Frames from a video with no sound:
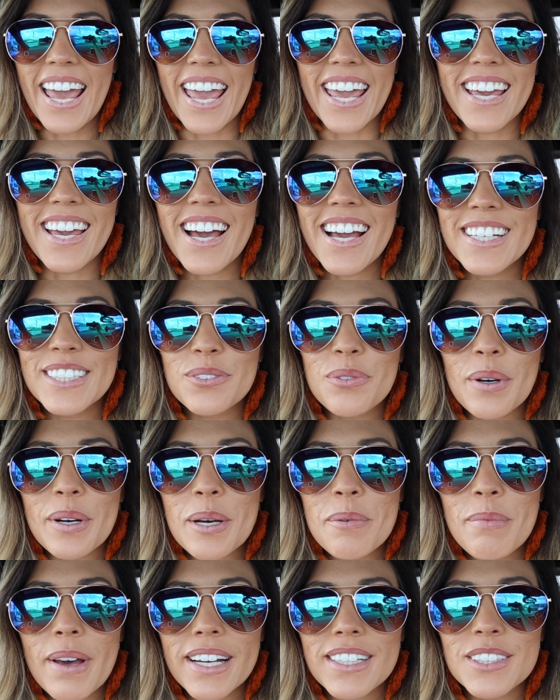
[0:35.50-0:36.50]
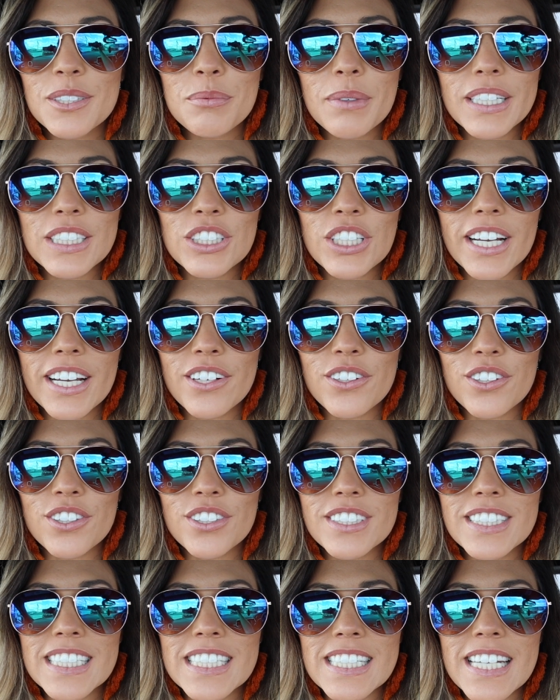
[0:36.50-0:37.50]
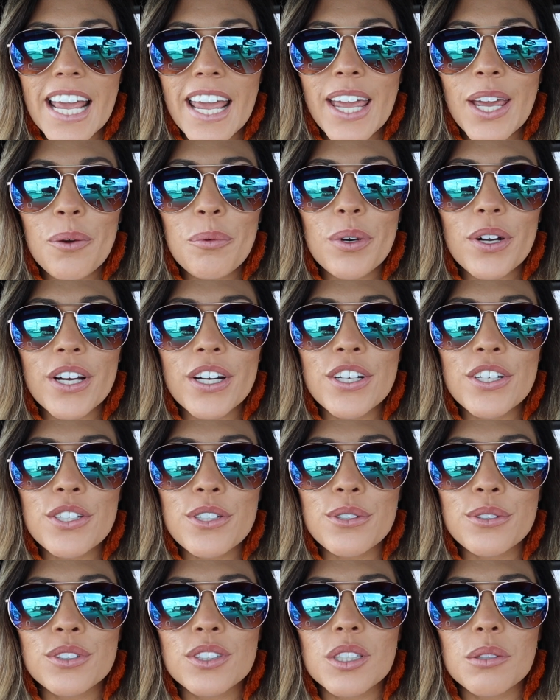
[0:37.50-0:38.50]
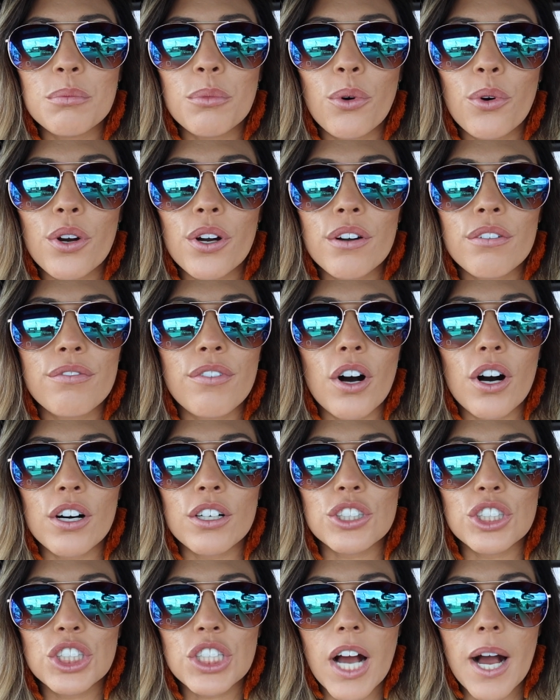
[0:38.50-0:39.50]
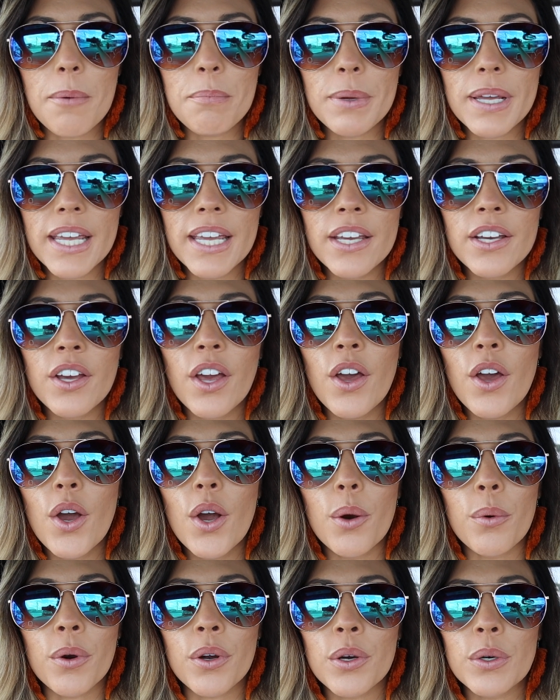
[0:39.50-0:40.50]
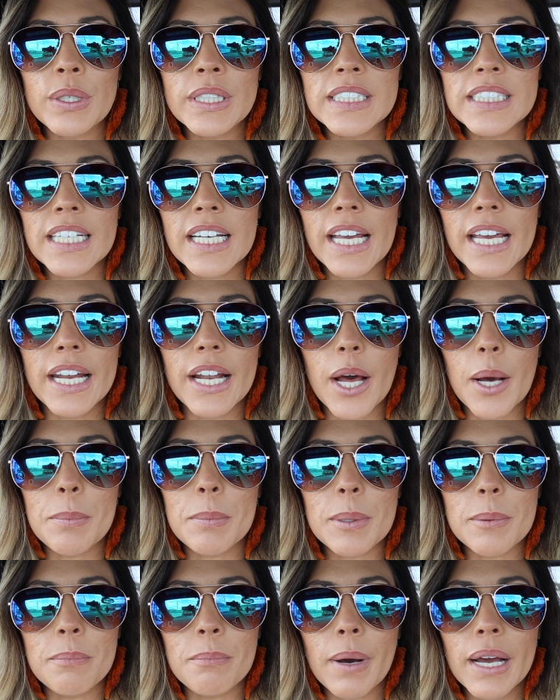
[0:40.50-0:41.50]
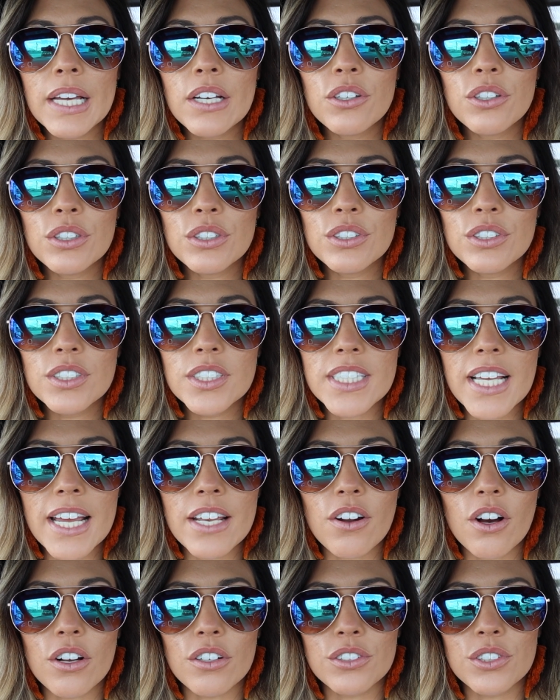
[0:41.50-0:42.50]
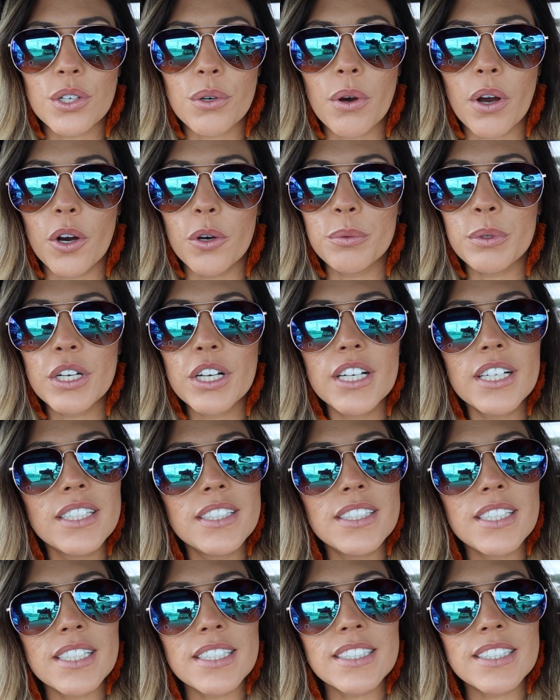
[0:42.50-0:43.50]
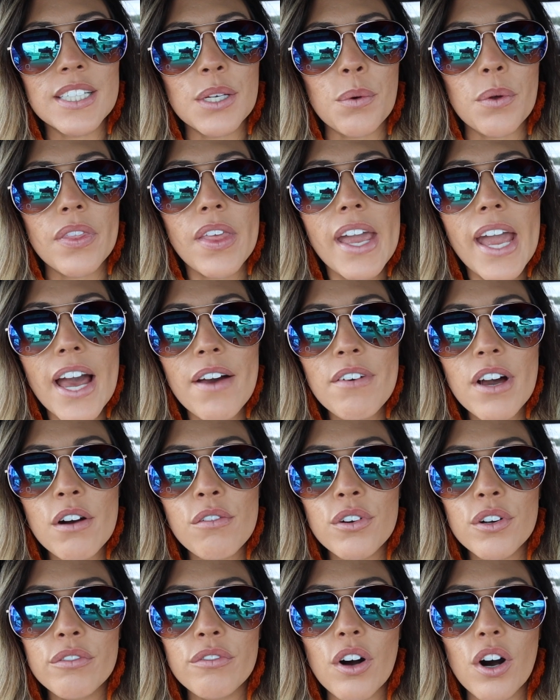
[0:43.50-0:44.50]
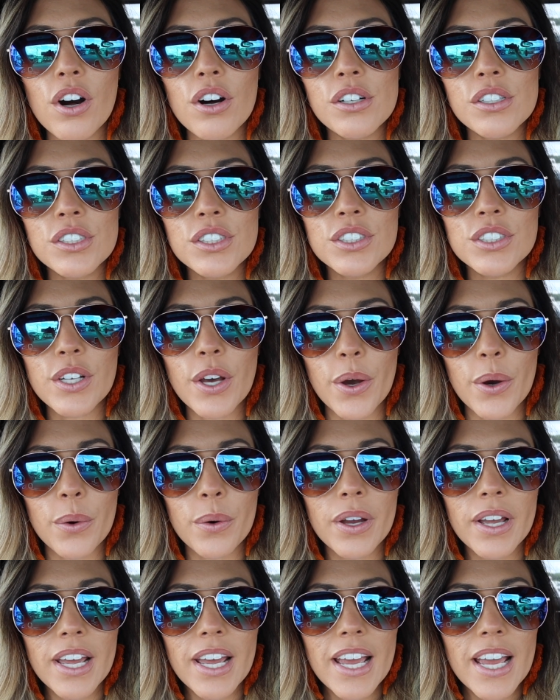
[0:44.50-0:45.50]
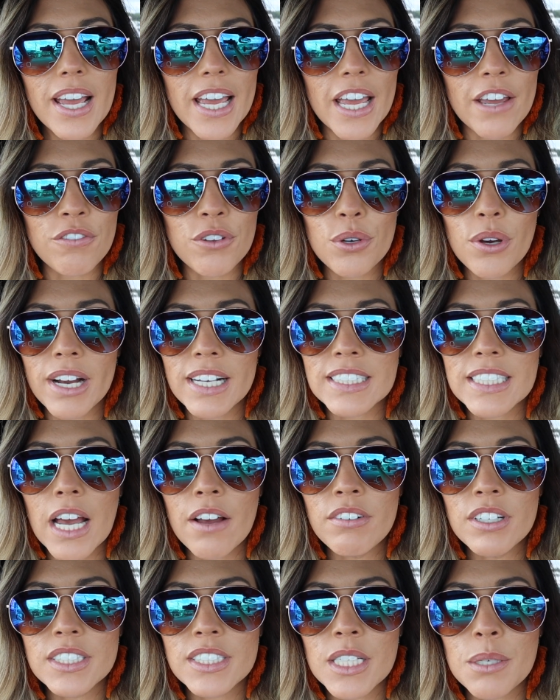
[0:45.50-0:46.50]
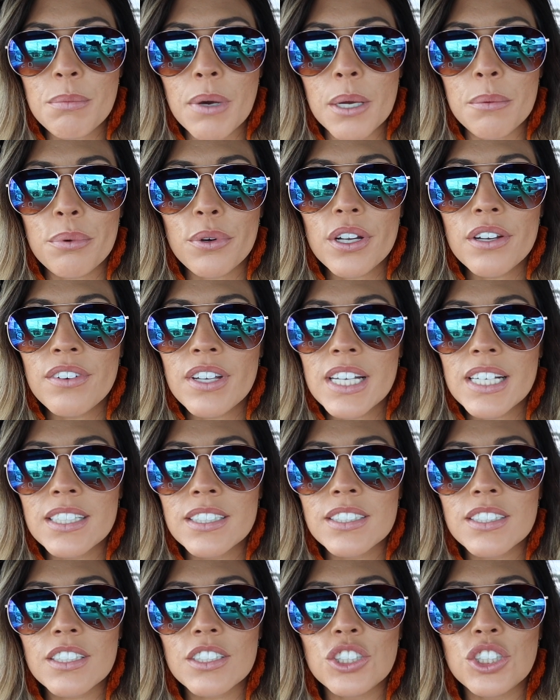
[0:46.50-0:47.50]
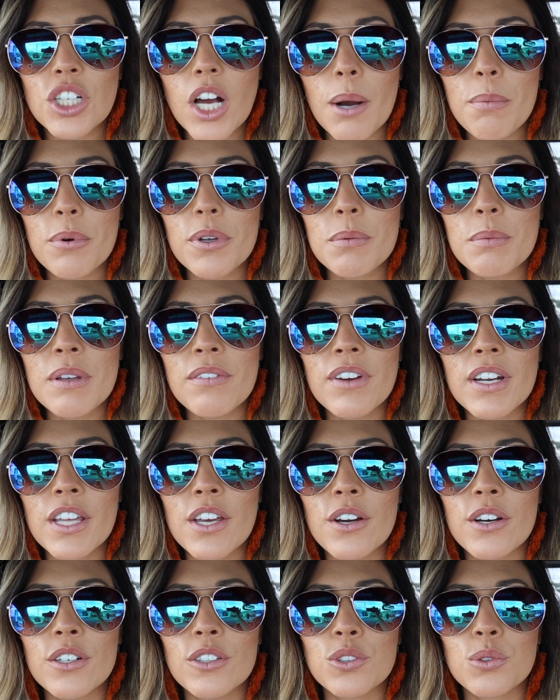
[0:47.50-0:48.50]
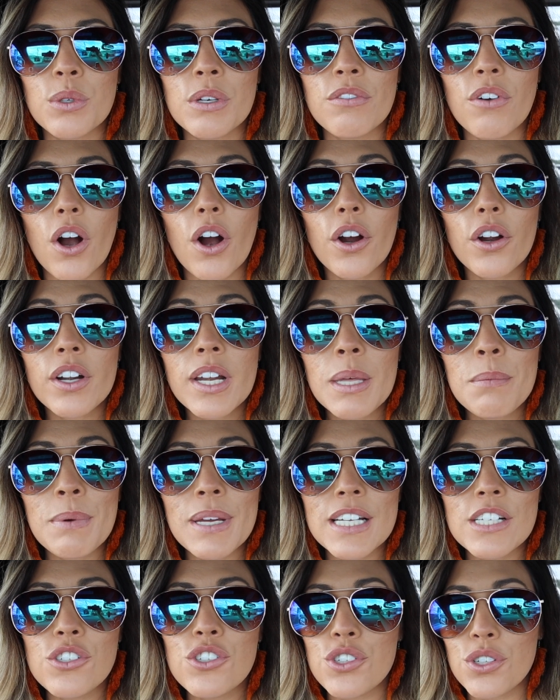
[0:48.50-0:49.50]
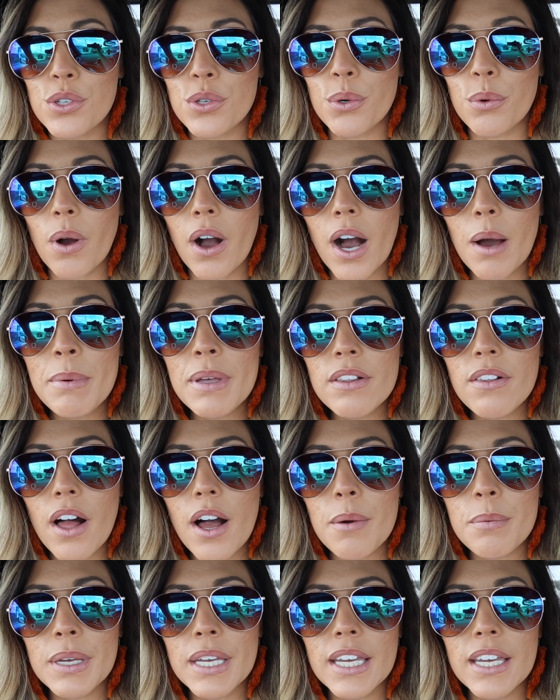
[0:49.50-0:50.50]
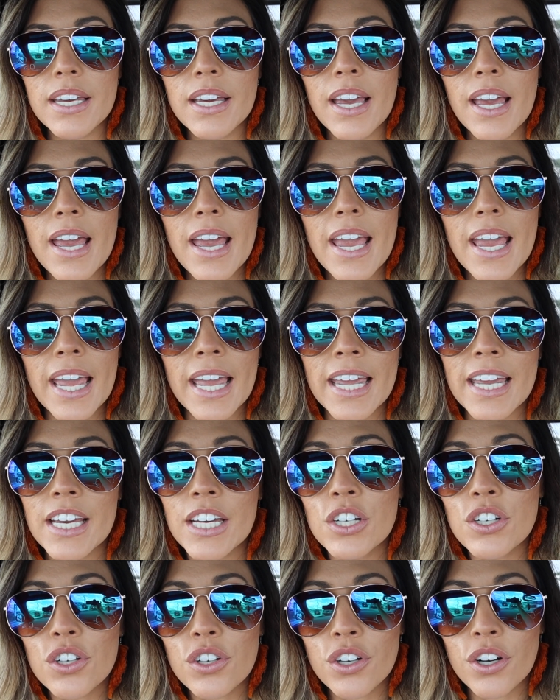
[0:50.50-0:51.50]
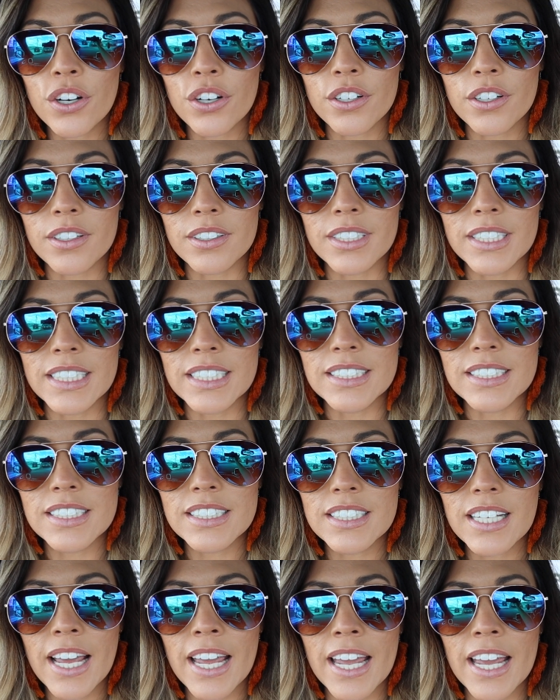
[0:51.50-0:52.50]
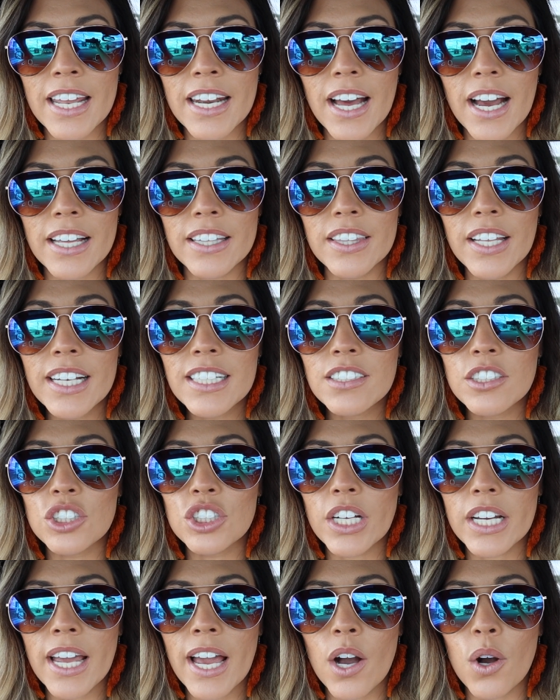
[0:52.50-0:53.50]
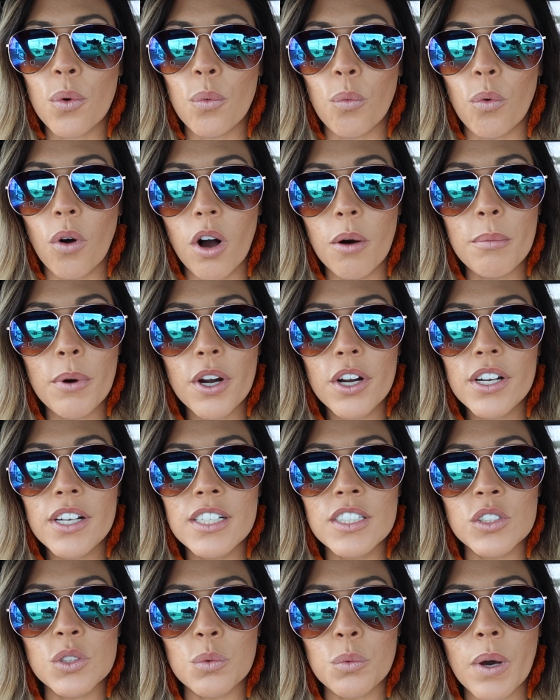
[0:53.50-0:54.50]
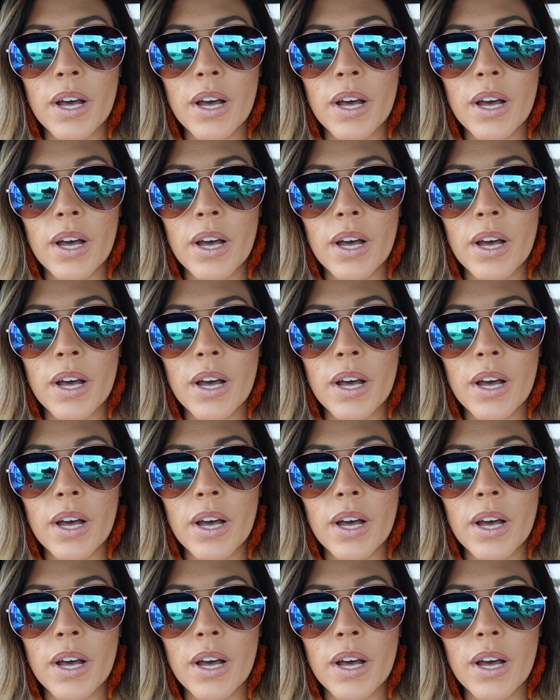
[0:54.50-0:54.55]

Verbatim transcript: Hey guys, welcome back to my channel. Today we're gonna do some more fall shopping. We're going to hit up Michael's and also Home Goods and see what they have out for fall. So if you guys haven't seen my previous shop with me videos, we've already been to Hobby Lobby and Kirkland's and I'd like to check out Walmart as